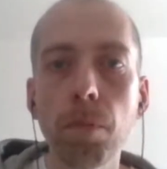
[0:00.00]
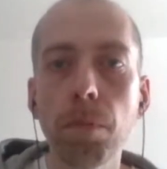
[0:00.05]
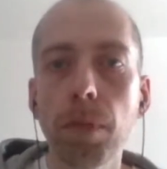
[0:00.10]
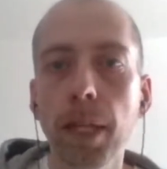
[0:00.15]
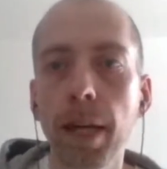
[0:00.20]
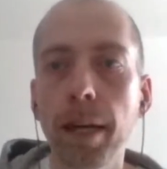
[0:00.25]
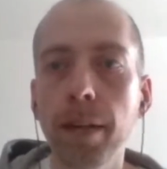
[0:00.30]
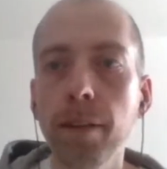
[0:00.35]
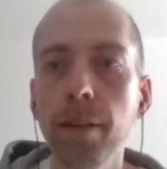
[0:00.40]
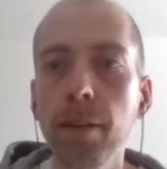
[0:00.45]

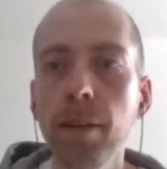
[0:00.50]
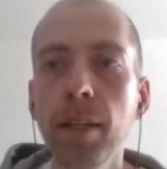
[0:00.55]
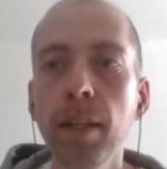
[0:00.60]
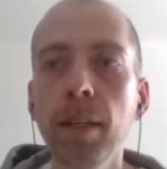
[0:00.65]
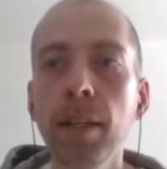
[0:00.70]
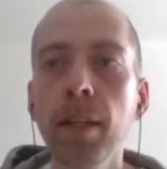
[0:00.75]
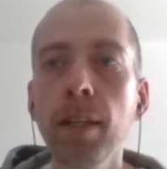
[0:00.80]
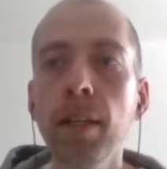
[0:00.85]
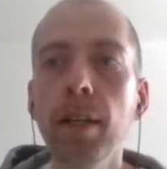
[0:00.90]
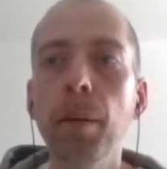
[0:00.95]
plan,
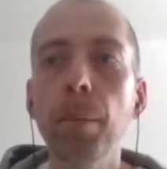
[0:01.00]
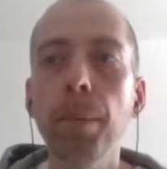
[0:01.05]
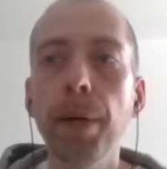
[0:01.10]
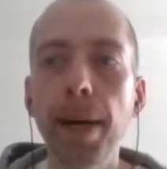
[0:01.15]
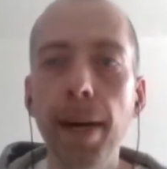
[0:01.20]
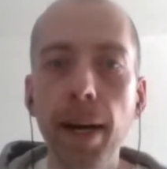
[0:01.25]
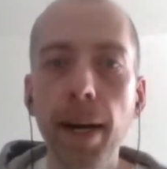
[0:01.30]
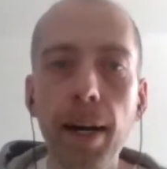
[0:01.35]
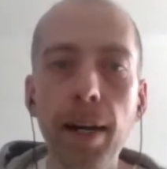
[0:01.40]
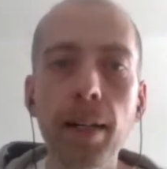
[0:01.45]

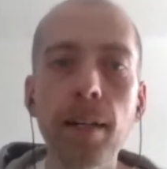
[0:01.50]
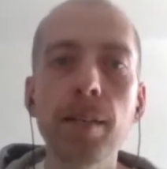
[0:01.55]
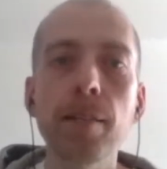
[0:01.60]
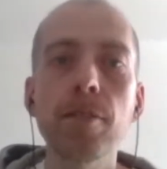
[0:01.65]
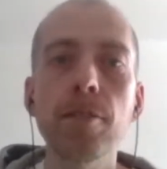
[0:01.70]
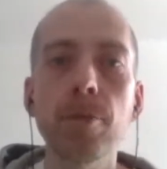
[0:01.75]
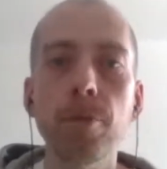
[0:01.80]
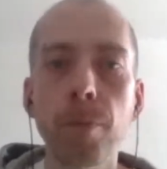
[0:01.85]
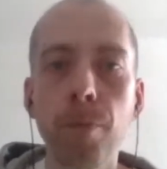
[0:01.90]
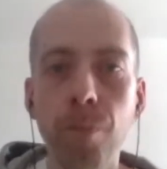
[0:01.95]

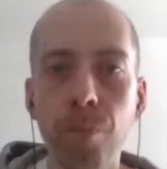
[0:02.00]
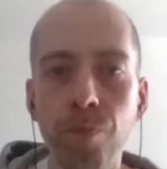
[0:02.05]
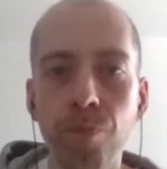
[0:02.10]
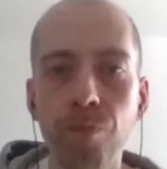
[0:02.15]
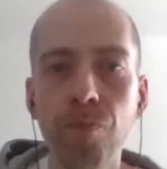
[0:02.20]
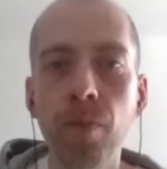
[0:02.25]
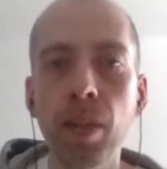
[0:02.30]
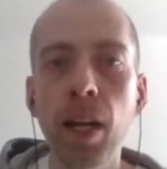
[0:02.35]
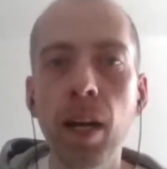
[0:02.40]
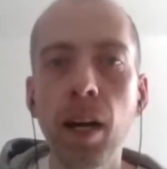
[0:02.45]
because
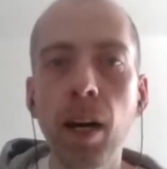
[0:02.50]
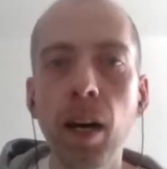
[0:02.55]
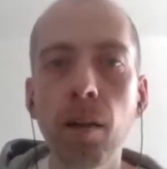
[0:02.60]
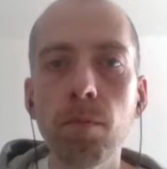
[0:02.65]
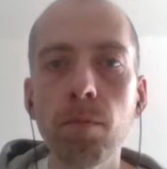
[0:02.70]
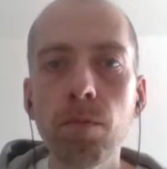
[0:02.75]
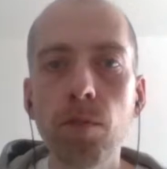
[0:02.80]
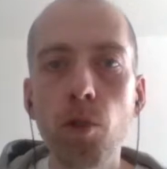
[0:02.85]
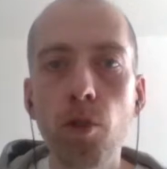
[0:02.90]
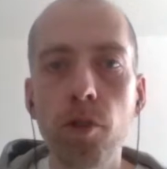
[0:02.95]

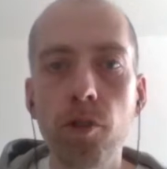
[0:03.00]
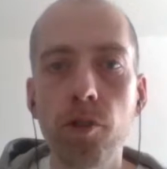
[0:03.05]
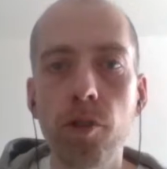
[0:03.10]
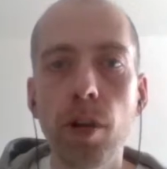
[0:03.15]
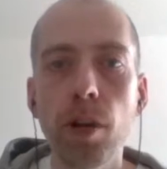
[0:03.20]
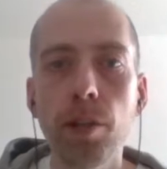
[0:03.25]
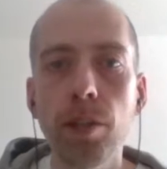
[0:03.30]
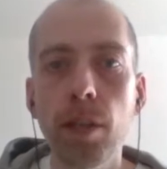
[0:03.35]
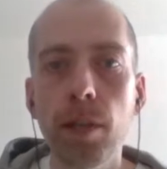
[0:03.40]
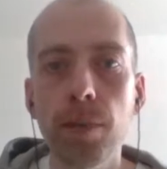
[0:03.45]
for
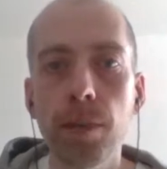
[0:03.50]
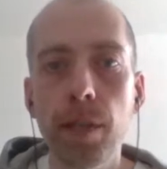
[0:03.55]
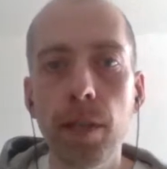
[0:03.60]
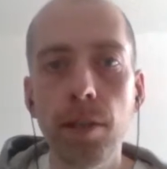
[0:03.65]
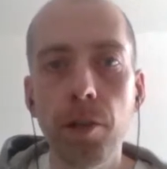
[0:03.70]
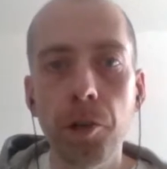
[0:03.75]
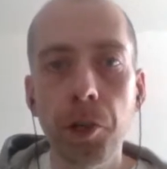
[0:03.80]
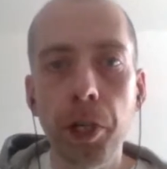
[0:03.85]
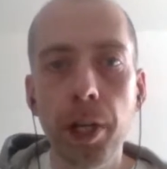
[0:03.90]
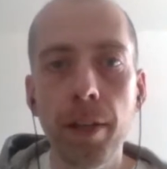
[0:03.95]
startups
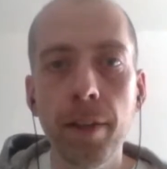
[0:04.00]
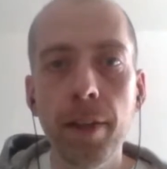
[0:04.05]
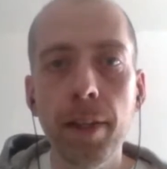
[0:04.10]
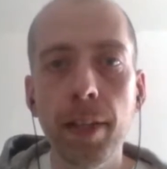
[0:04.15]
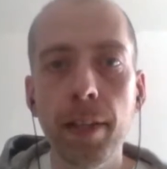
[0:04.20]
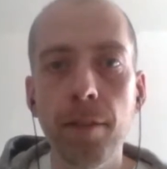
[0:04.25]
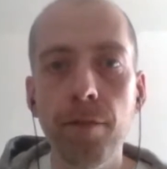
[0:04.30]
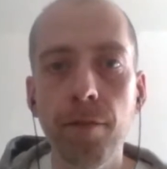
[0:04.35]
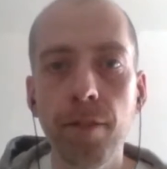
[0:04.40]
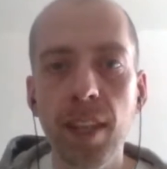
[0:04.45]
that are
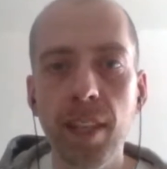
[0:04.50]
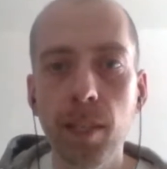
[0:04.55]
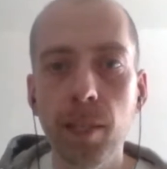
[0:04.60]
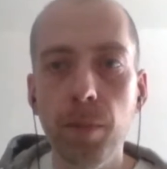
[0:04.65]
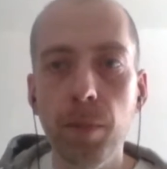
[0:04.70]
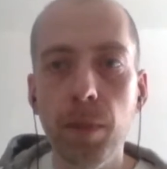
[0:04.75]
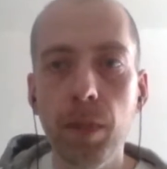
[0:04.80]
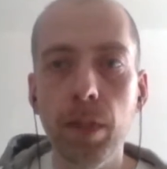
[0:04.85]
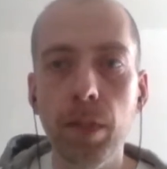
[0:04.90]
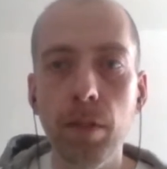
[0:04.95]
getting
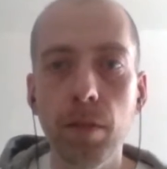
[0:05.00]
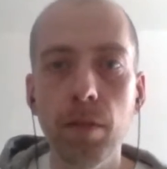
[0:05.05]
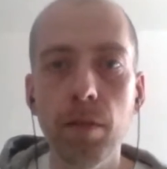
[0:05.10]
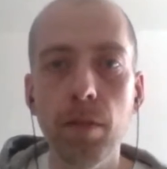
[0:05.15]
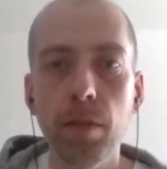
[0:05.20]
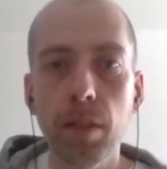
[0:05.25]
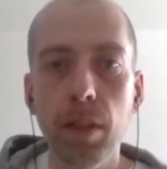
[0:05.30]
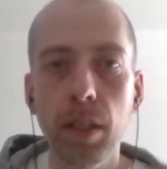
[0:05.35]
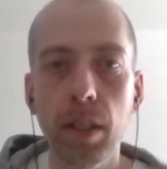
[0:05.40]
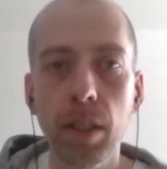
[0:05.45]
investment,
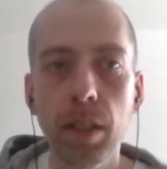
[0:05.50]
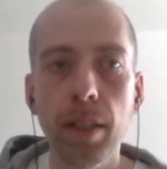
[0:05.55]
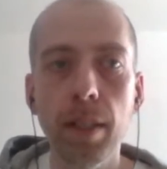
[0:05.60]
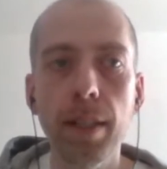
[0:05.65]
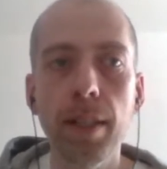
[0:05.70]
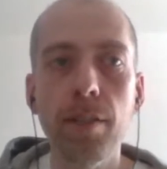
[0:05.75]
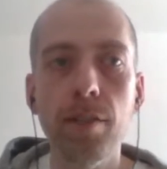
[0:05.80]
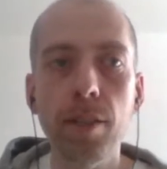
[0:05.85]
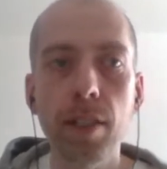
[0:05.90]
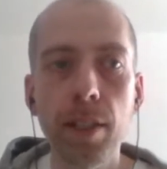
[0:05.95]

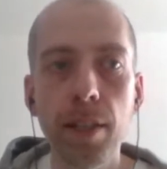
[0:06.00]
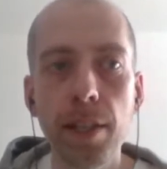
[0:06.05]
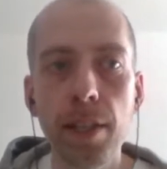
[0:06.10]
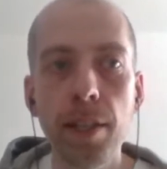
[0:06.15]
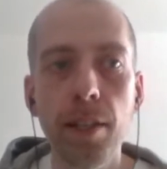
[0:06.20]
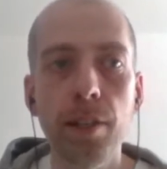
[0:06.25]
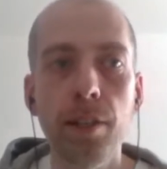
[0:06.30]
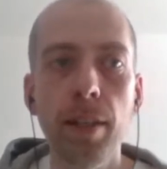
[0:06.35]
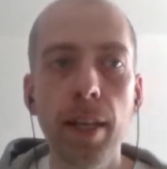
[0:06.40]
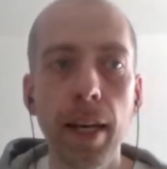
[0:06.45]
it's
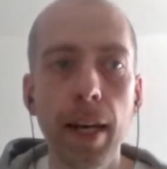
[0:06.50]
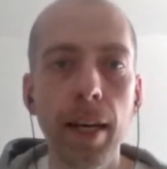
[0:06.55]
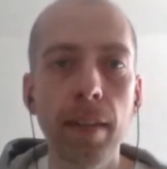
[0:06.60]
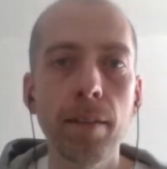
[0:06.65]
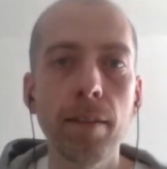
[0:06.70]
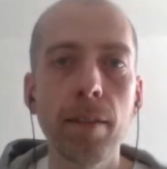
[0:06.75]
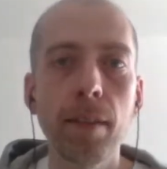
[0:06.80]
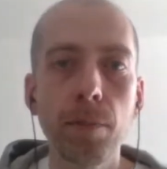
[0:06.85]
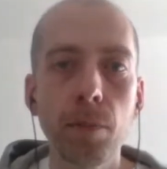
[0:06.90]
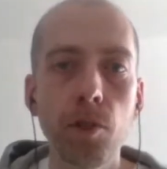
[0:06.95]
clear
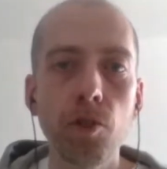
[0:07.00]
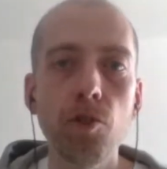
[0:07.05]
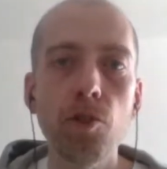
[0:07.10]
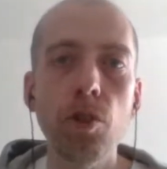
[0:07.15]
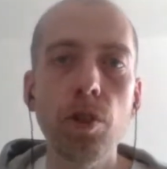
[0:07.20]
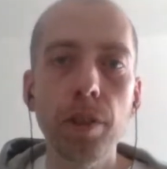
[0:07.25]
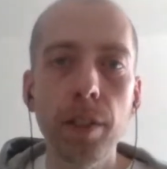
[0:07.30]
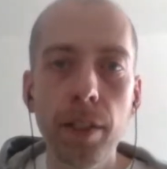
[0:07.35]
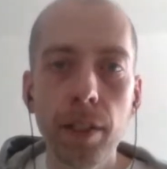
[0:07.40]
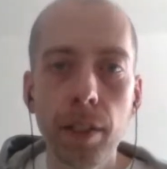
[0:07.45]
that the
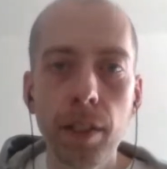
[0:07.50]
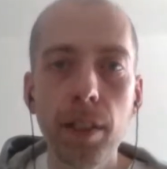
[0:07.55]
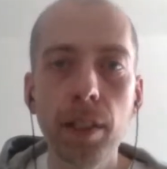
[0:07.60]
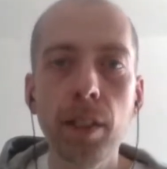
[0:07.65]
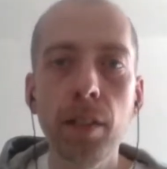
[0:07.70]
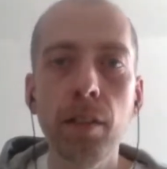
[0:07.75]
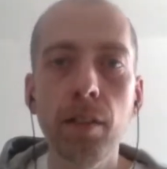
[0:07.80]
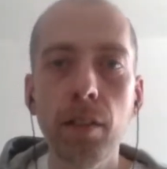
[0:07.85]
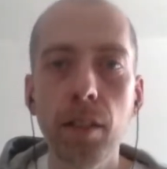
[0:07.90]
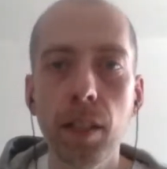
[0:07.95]

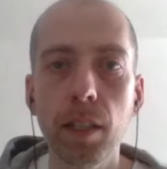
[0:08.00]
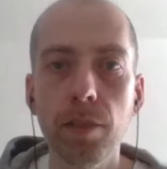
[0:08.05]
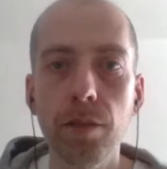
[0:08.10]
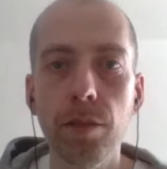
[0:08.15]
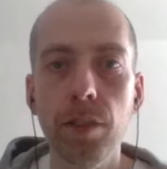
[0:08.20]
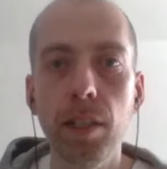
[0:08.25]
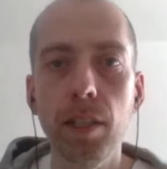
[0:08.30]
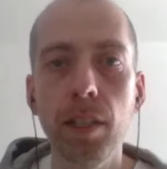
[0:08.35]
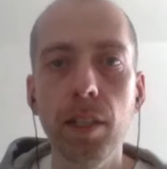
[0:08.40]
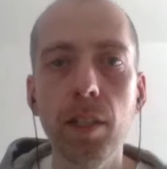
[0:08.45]
majority of
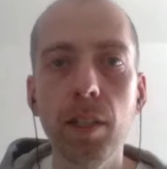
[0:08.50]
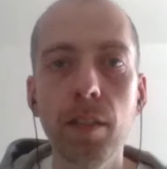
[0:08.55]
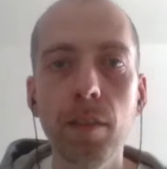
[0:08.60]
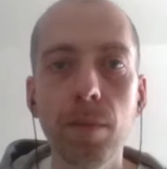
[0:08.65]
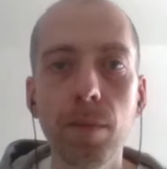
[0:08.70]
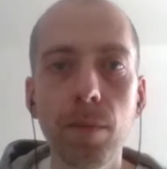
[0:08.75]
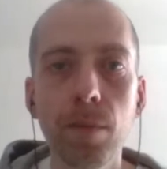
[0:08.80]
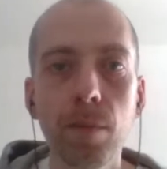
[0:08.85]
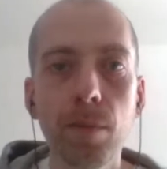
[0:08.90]
the,